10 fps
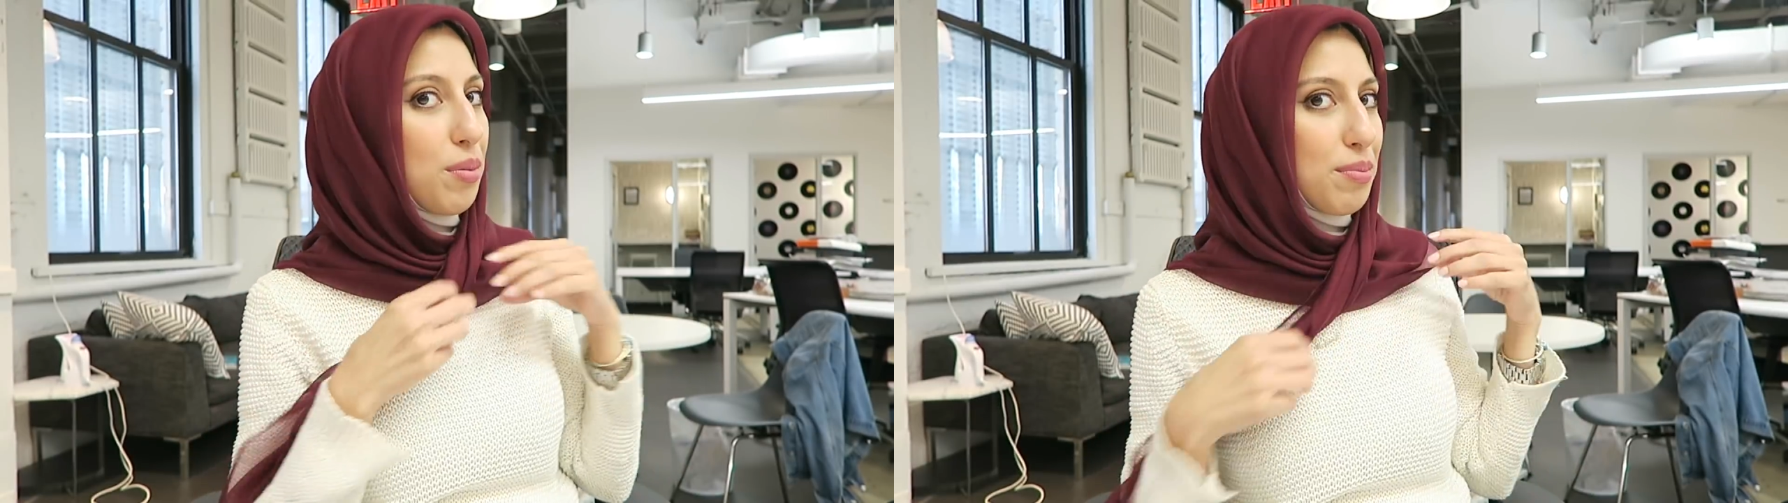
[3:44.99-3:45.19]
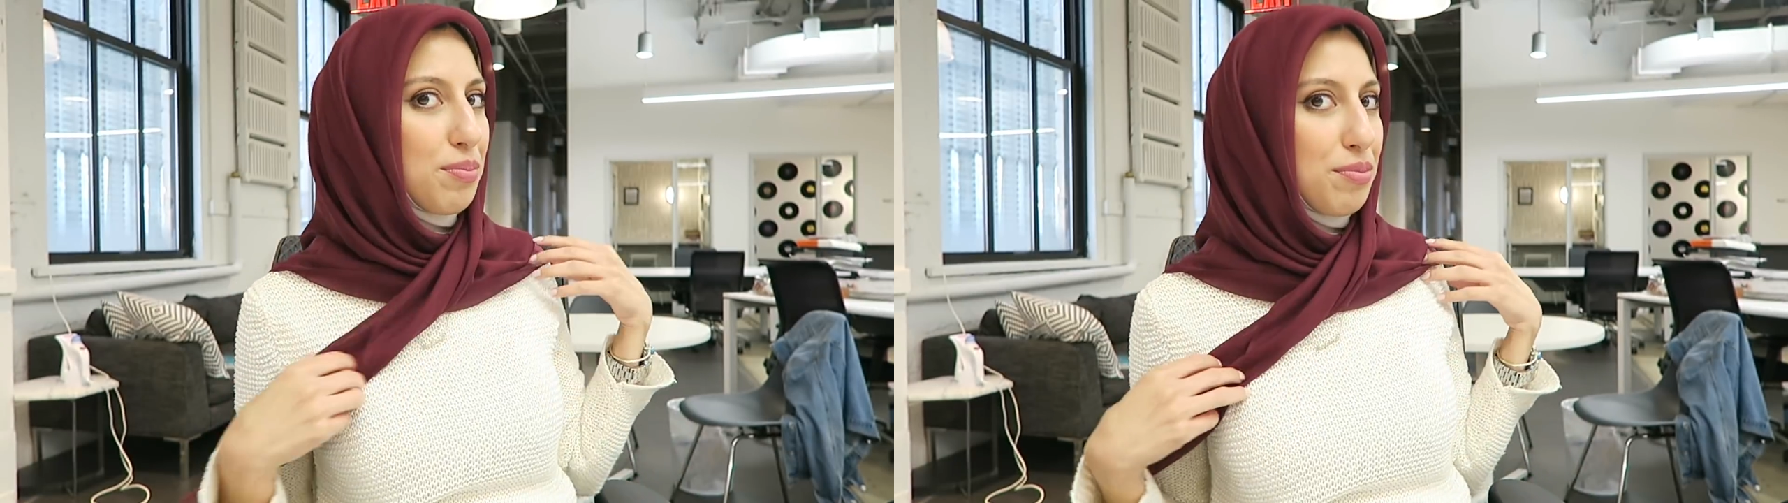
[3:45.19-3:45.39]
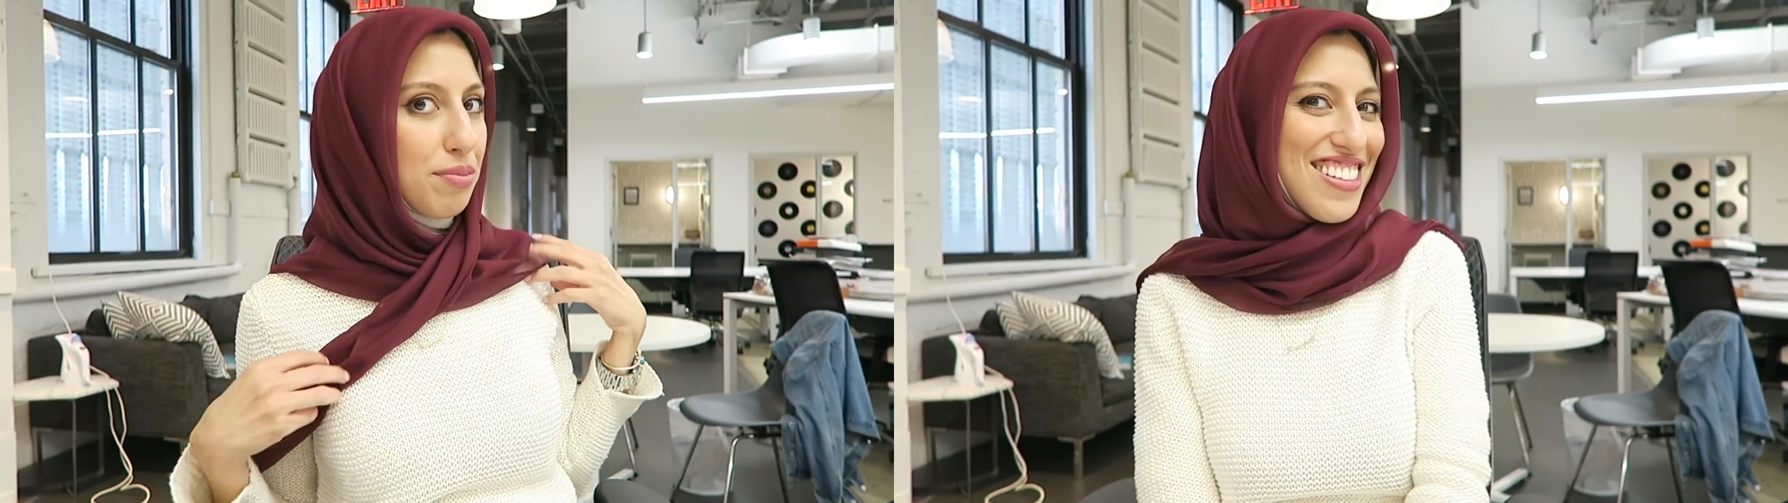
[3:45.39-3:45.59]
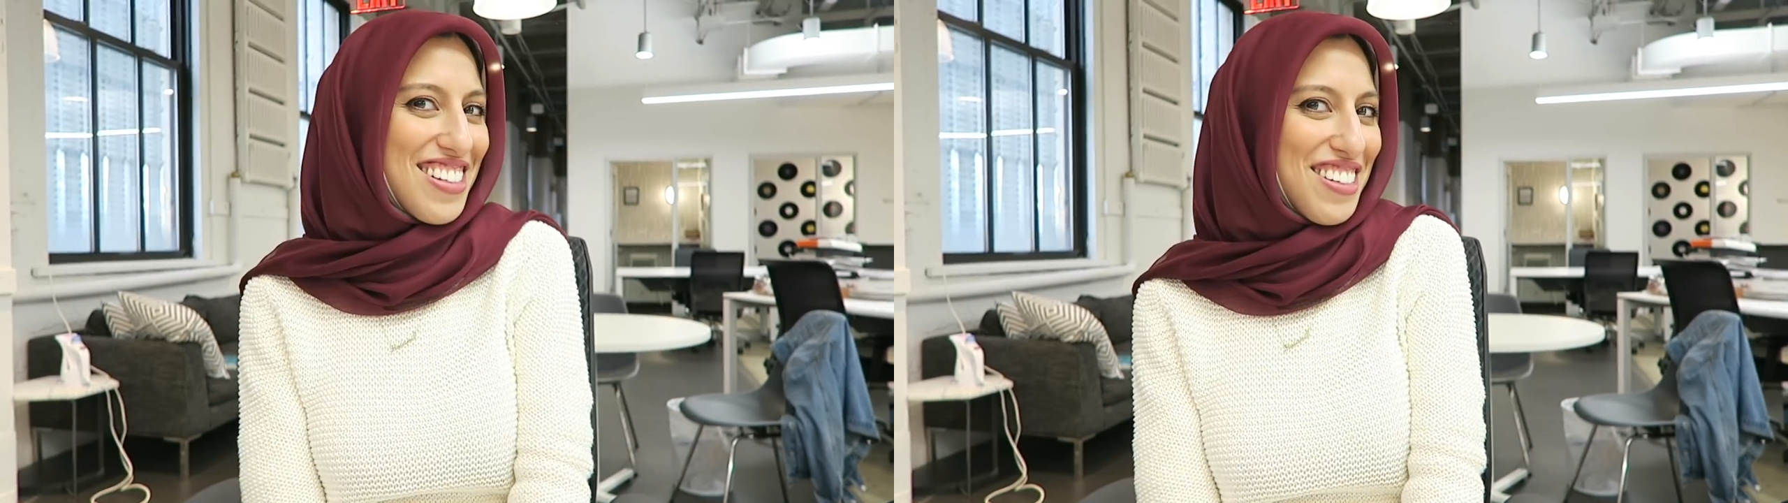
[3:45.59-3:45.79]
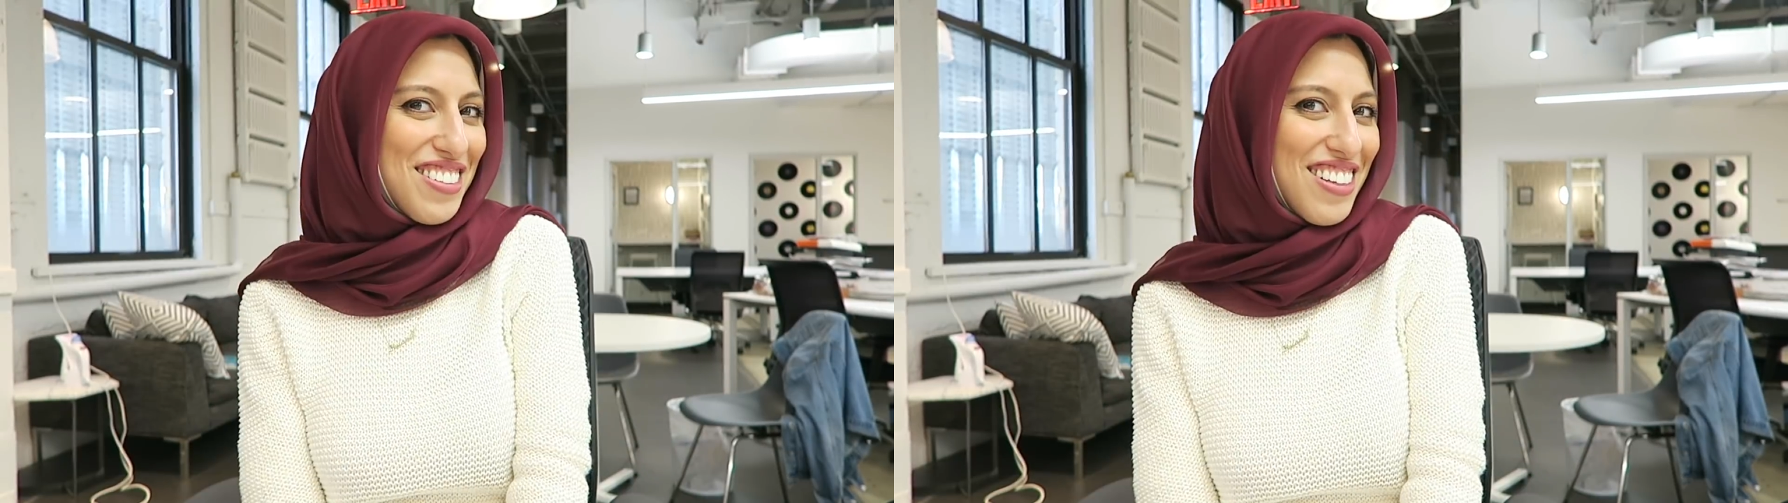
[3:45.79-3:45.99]

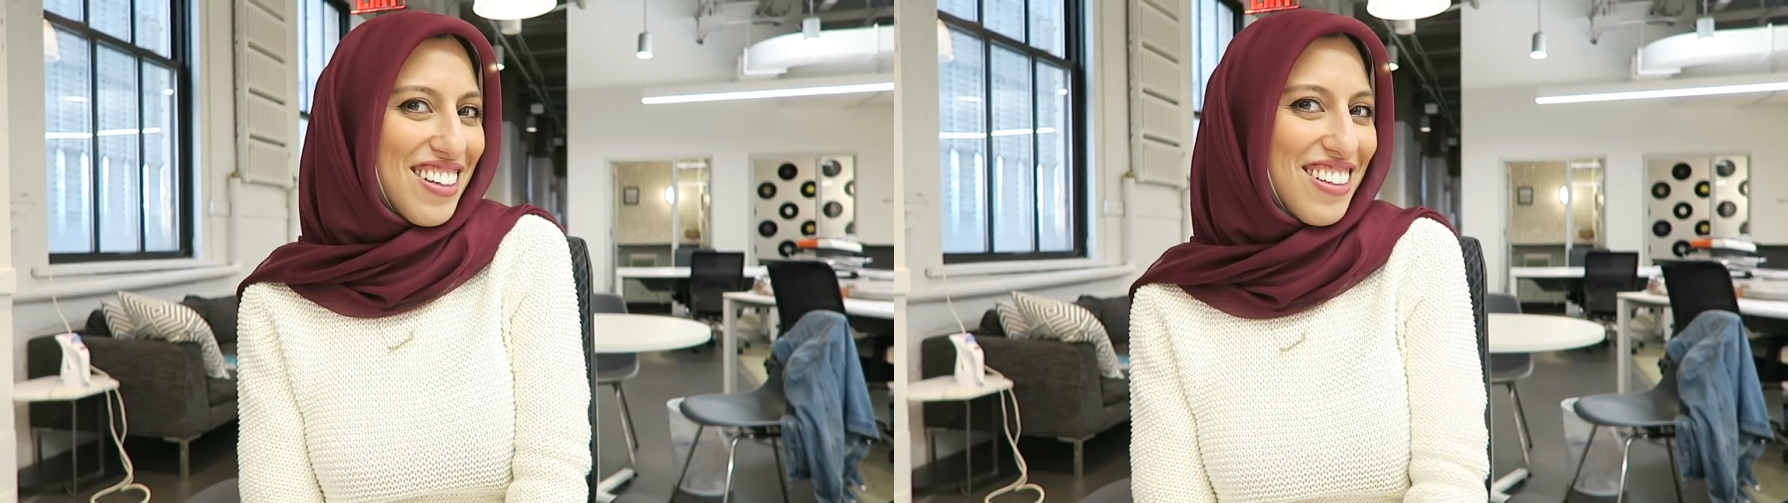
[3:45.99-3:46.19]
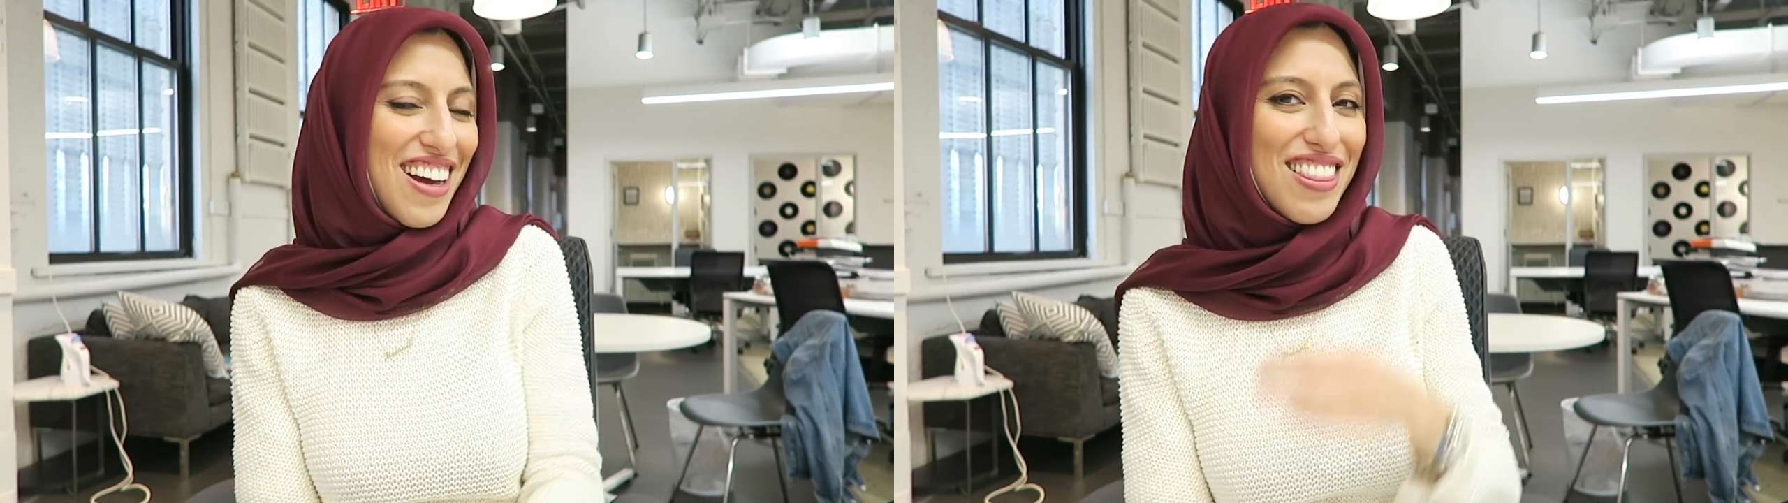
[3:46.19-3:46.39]
It's so good.